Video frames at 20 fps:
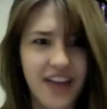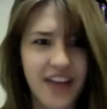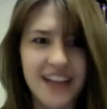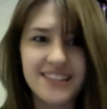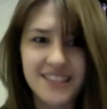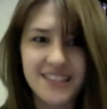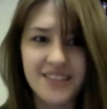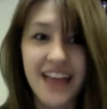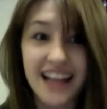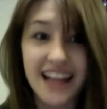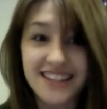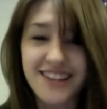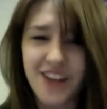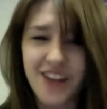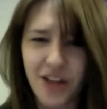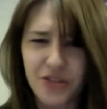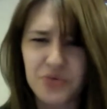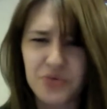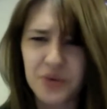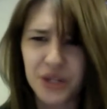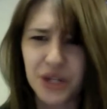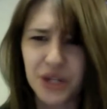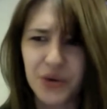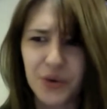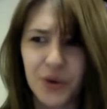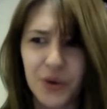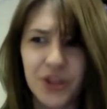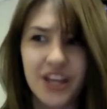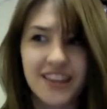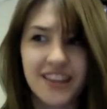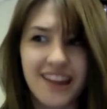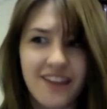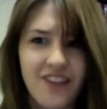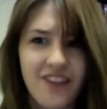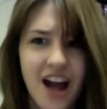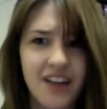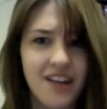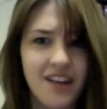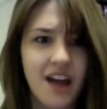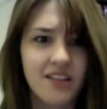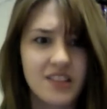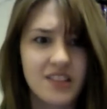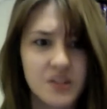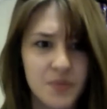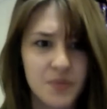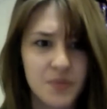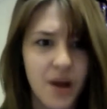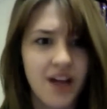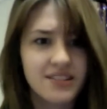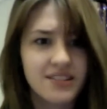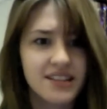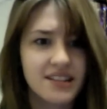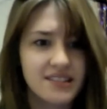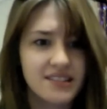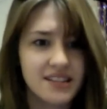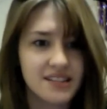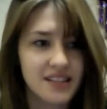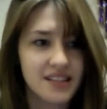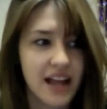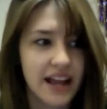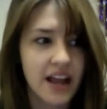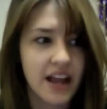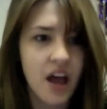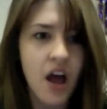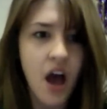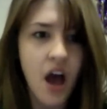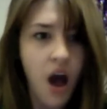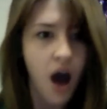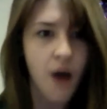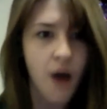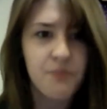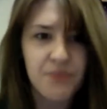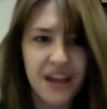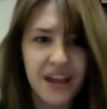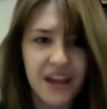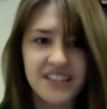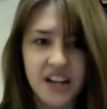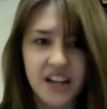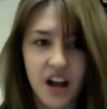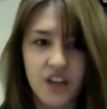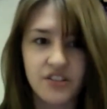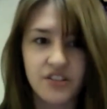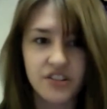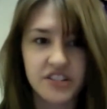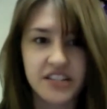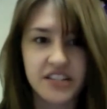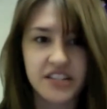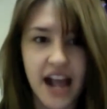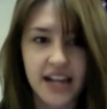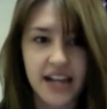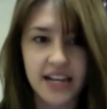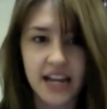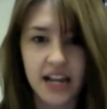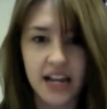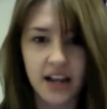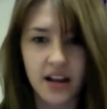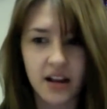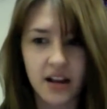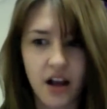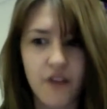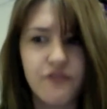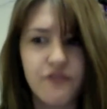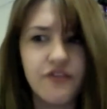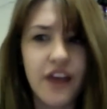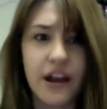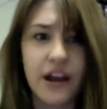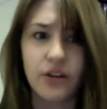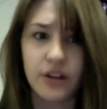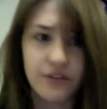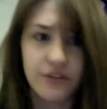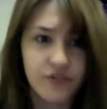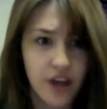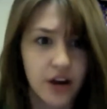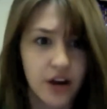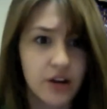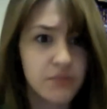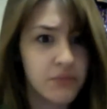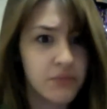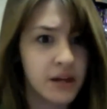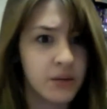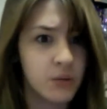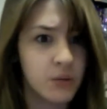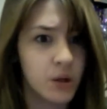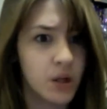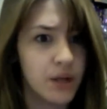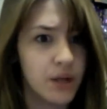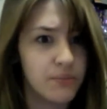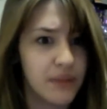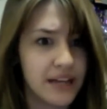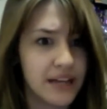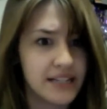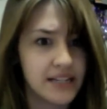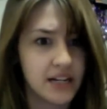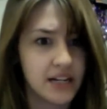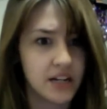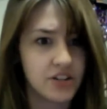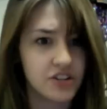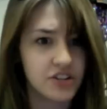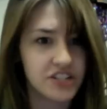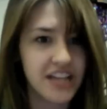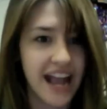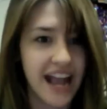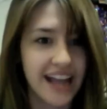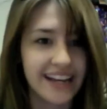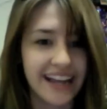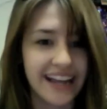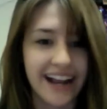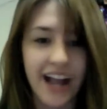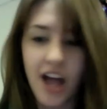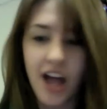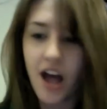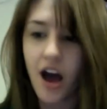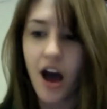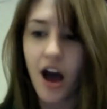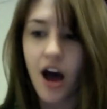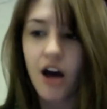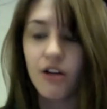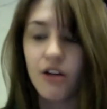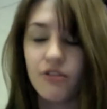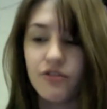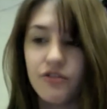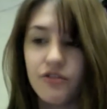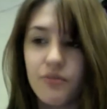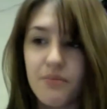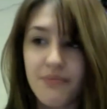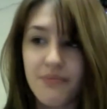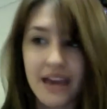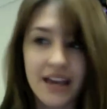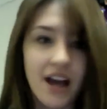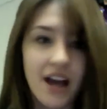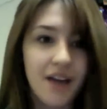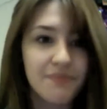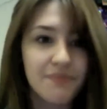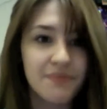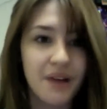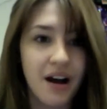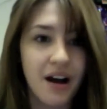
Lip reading: That's another really cool thing that I've gotten out of this process, is like a basic understanding, a very, very minimal and basic understanding of makeup,